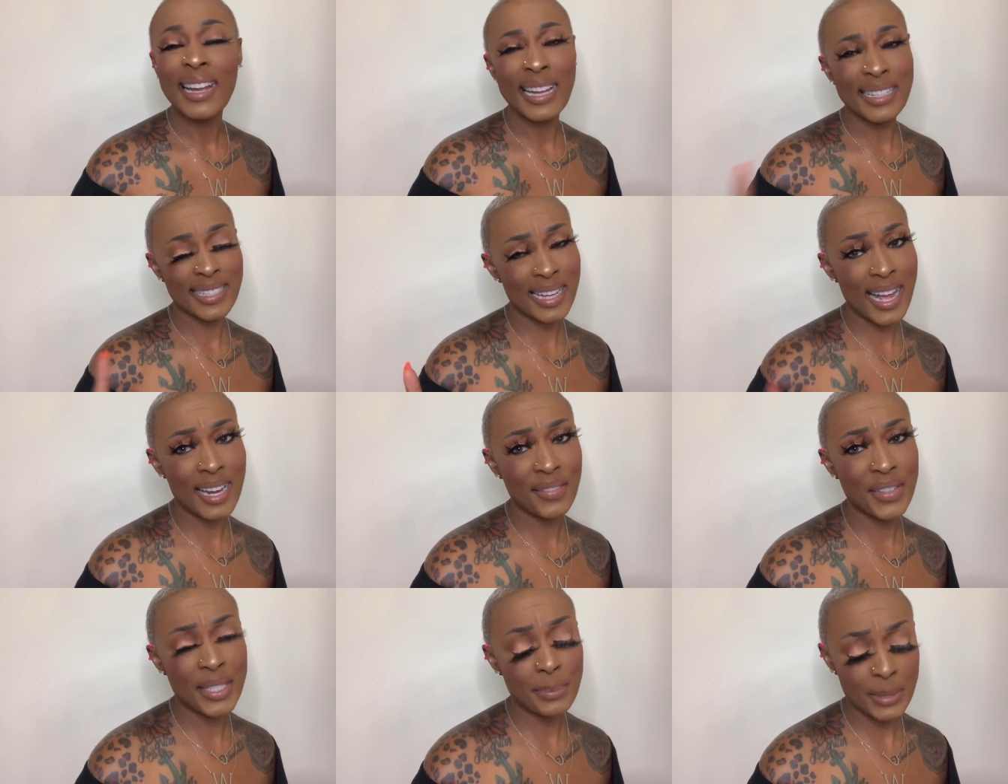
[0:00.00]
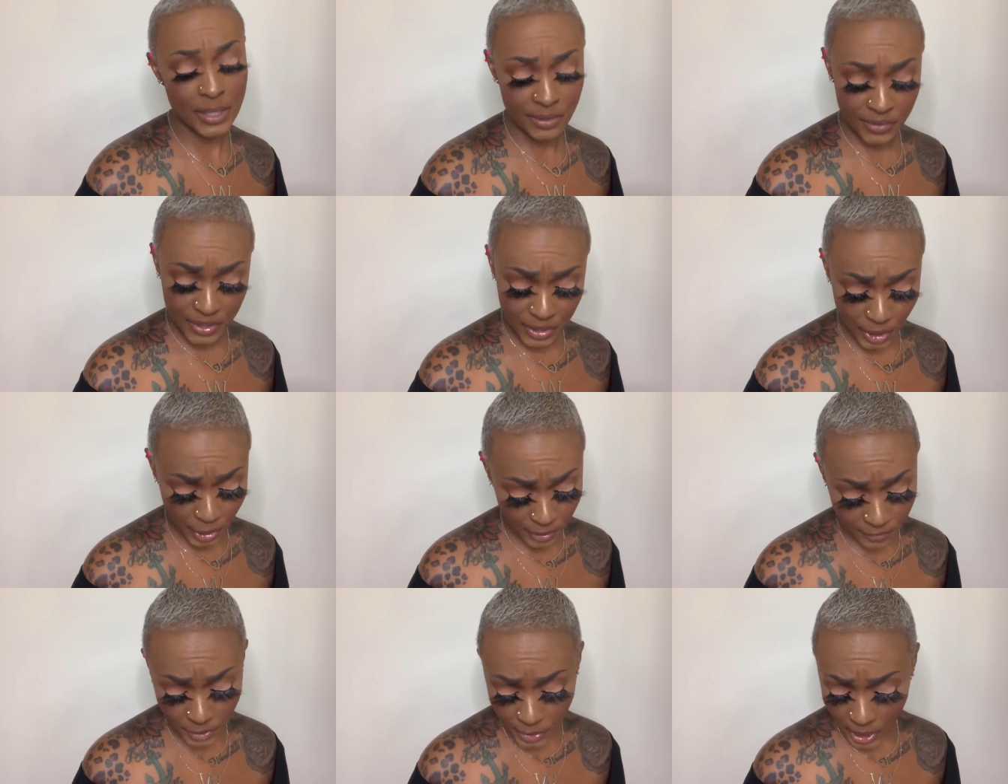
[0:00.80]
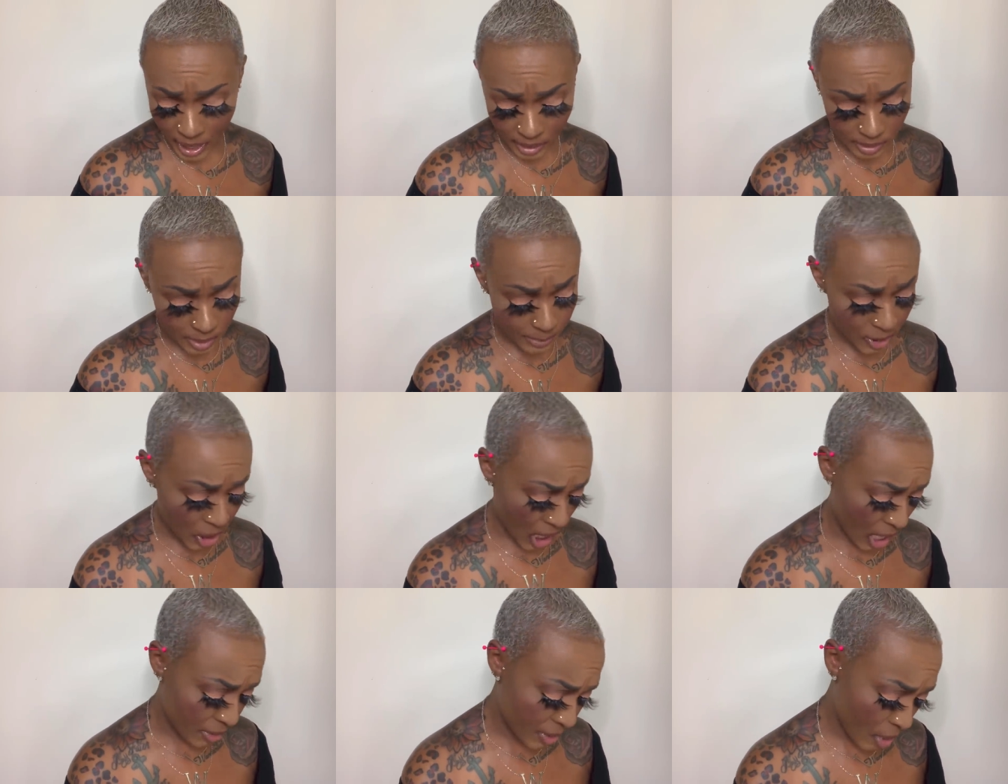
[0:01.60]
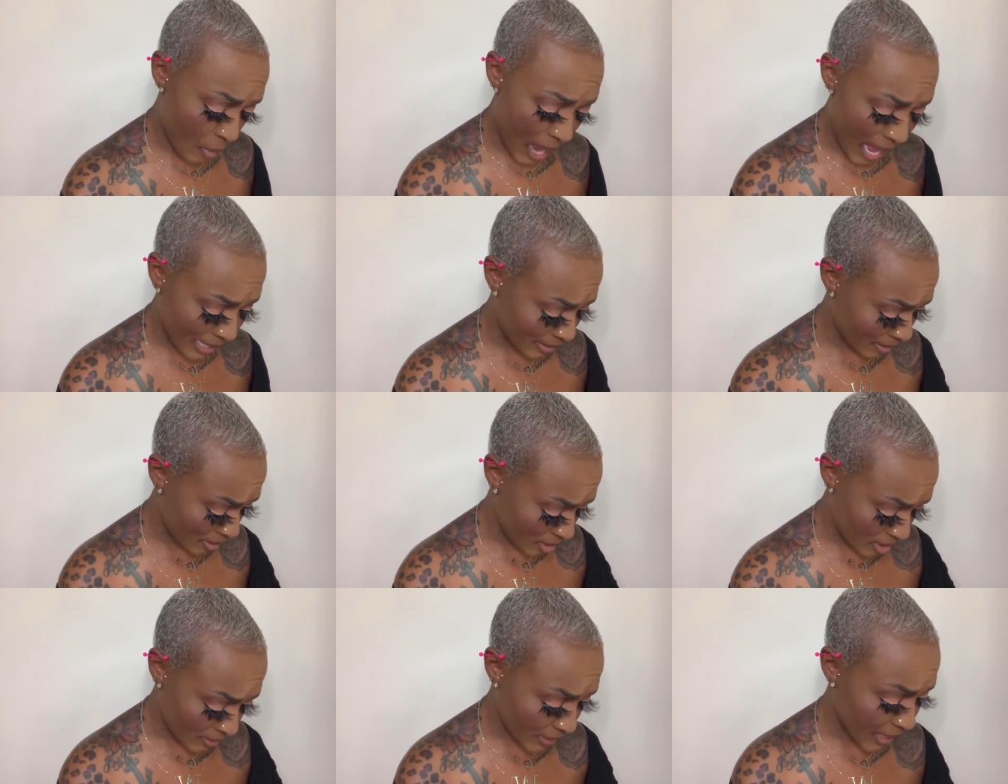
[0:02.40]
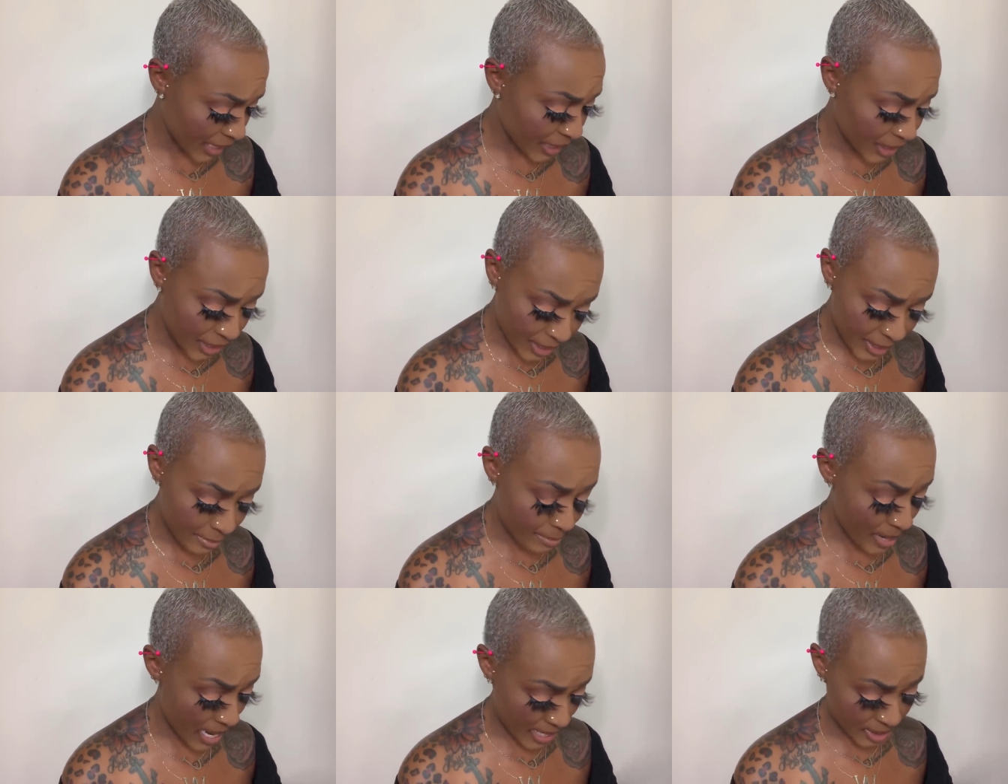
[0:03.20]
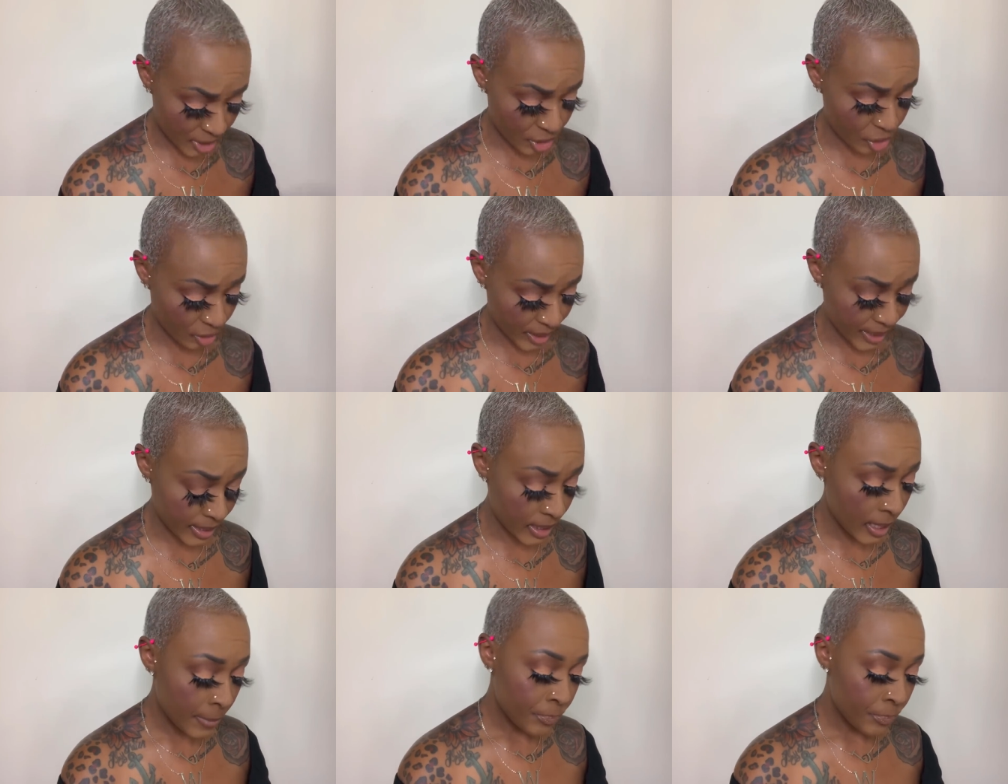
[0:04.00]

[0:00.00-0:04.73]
It's kind of expensive. It's thirty-four dollars, but y'all know I love a good maxi dress.